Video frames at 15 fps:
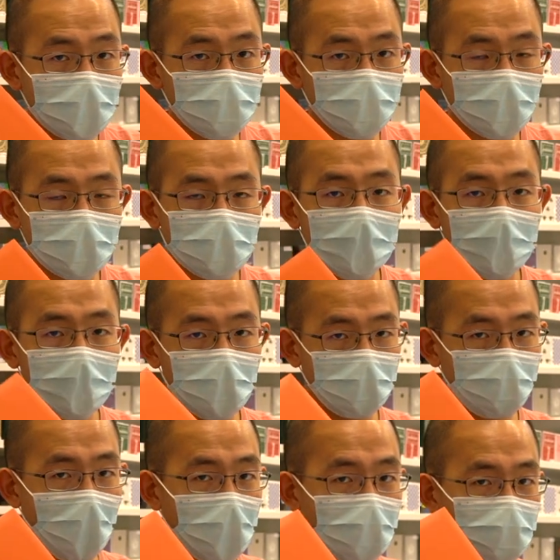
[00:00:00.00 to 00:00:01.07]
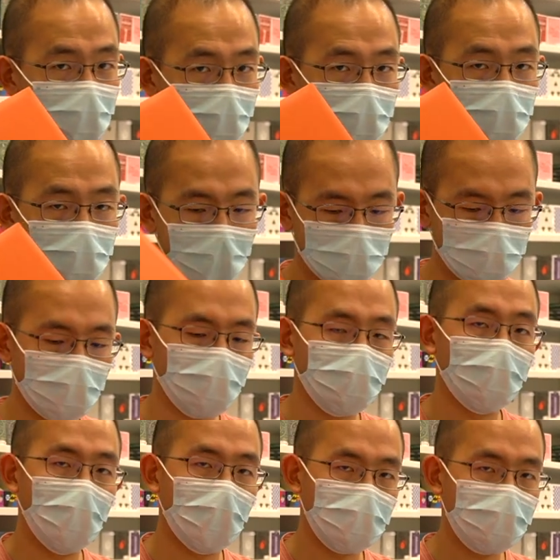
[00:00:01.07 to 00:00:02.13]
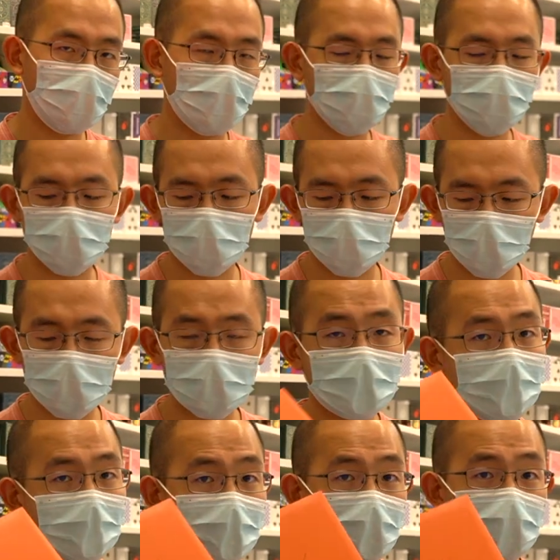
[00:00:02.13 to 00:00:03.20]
book on Vanishing Ink Magic, to help me publish the book. It's